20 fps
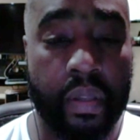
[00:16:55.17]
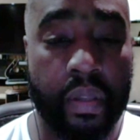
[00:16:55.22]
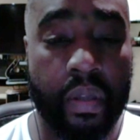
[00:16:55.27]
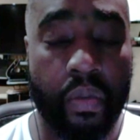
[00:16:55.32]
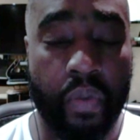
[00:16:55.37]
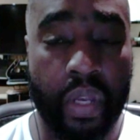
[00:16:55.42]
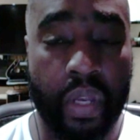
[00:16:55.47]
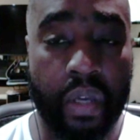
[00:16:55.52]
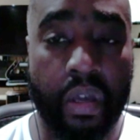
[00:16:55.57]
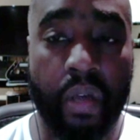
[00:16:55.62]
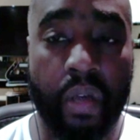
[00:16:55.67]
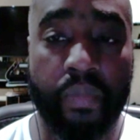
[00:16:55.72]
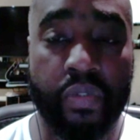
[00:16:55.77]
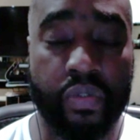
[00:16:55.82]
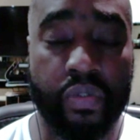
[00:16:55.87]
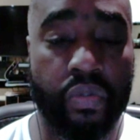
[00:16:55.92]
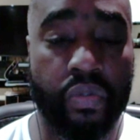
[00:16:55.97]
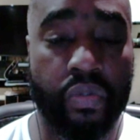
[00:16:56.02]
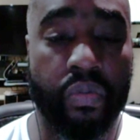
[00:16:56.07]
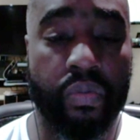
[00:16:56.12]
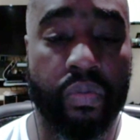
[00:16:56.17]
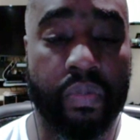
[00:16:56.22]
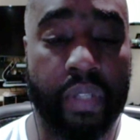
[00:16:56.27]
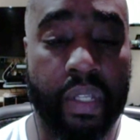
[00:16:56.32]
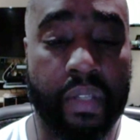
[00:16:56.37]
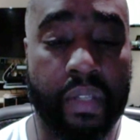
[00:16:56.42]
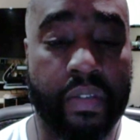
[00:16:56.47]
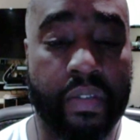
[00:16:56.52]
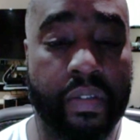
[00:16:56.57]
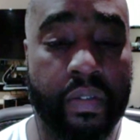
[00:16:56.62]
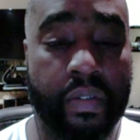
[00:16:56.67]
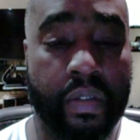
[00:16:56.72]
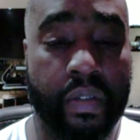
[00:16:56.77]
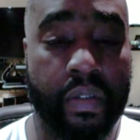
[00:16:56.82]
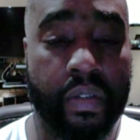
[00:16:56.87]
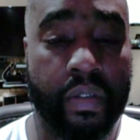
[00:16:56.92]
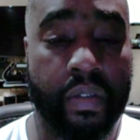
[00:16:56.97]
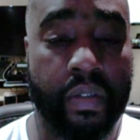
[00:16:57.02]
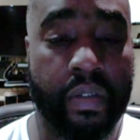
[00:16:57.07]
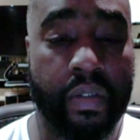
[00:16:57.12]
when it comes to this
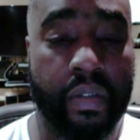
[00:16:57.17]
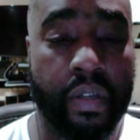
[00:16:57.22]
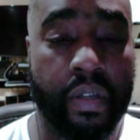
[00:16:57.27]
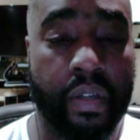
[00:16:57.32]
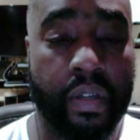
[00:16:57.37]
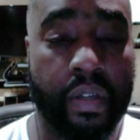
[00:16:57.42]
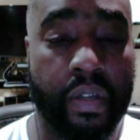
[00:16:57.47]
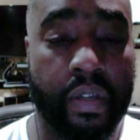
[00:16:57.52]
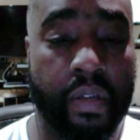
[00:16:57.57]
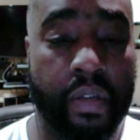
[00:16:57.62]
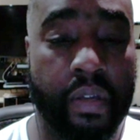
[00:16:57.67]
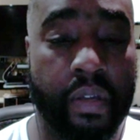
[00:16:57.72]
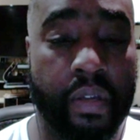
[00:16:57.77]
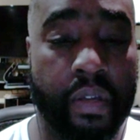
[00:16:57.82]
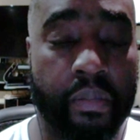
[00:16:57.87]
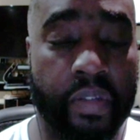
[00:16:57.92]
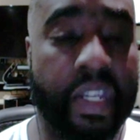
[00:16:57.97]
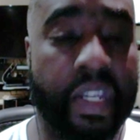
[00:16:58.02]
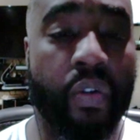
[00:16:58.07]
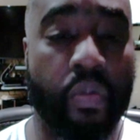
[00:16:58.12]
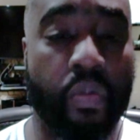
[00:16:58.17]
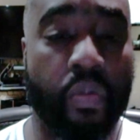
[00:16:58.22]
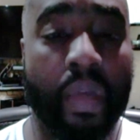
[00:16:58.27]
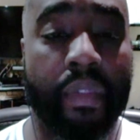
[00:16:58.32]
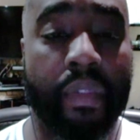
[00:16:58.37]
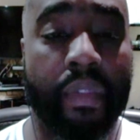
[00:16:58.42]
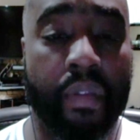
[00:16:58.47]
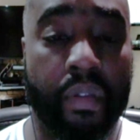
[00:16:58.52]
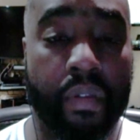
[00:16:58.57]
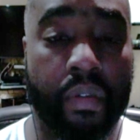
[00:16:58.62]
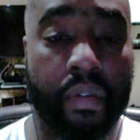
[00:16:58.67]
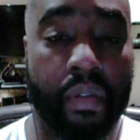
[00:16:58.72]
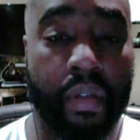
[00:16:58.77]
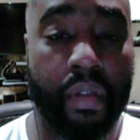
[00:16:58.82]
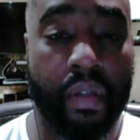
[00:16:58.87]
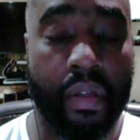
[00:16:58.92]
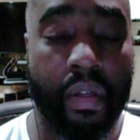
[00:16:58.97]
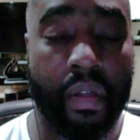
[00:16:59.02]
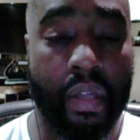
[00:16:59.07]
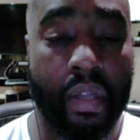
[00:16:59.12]
Buteyko method.
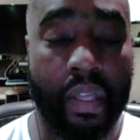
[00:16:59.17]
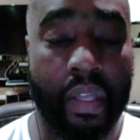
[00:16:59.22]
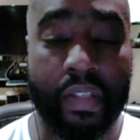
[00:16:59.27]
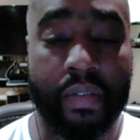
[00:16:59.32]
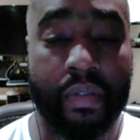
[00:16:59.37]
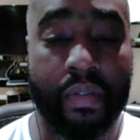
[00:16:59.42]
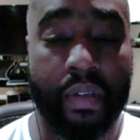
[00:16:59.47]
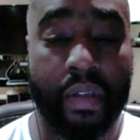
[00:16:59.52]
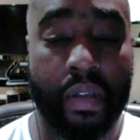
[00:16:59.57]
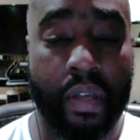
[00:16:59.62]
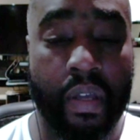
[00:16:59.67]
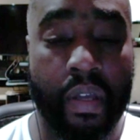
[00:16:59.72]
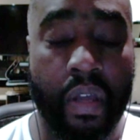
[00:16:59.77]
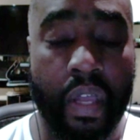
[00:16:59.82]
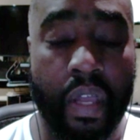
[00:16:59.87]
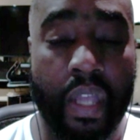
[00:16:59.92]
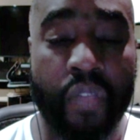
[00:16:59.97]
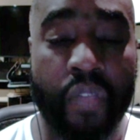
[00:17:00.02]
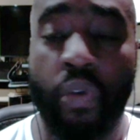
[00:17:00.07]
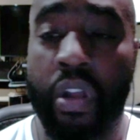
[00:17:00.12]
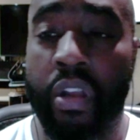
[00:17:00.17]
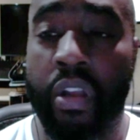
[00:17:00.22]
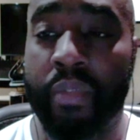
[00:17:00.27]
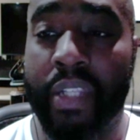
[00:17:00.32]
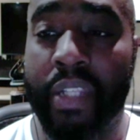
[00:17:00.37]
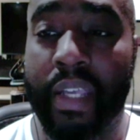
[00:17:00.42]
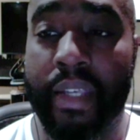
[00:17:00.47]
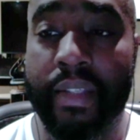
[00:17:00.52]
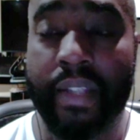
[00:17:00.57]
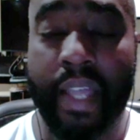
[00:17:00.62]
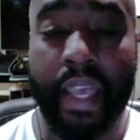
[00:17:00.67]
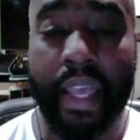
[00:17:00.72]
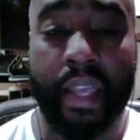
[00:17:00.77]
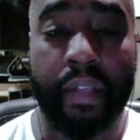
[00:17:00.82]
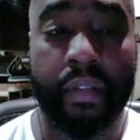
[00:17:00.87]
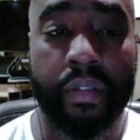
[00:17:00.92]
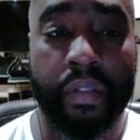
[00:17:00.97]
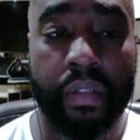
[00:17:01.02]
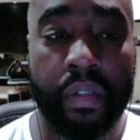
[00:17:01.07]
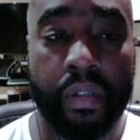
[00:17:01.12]
It's one of the things that
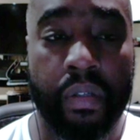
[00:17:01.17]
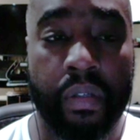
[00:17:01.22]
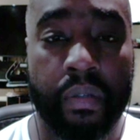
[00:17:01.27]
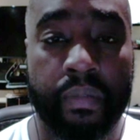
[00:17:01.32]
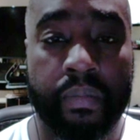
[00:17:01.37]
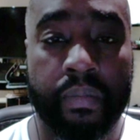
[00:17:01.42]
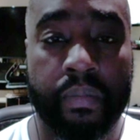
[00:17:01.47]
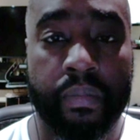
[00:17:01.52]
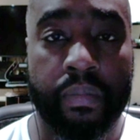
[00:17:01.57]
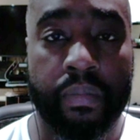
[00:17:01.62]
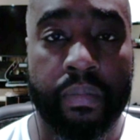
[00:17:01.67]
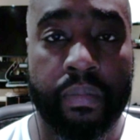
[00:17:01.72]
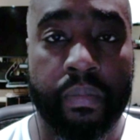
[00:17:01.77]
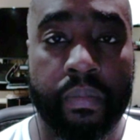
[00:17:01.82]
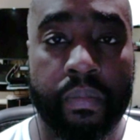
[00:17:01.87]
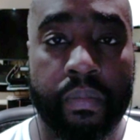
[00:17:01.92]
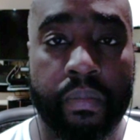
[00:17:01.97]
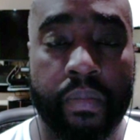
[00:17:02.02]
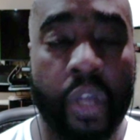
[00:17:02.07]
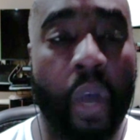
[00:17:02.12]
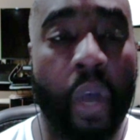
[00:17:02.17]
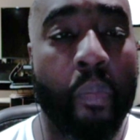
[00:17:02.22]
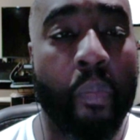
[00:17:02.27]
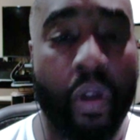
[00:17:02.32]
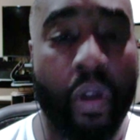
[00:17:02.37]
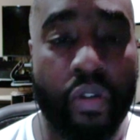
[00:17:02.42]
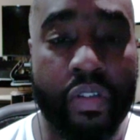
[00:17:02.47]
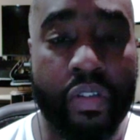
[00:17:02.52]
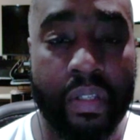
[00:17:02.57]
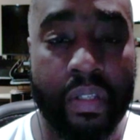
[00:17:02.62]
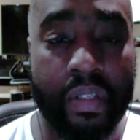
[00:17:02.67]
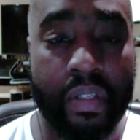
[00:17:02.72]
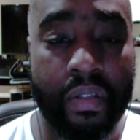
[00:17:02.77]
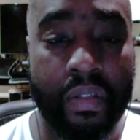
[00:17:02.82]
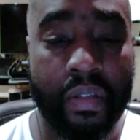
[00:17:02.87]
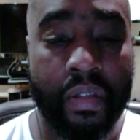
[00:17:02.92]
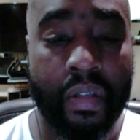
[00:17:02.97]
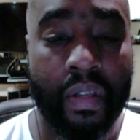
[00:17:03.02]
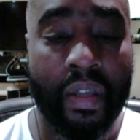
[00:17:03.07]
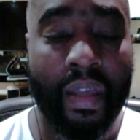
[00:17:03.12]
a person
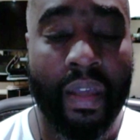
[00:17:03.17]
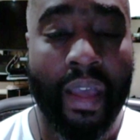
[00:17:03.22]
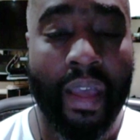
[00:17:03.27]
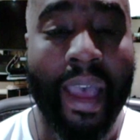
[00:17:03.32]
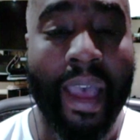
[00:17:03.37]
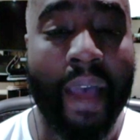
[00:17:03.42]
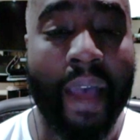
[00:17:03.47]
have to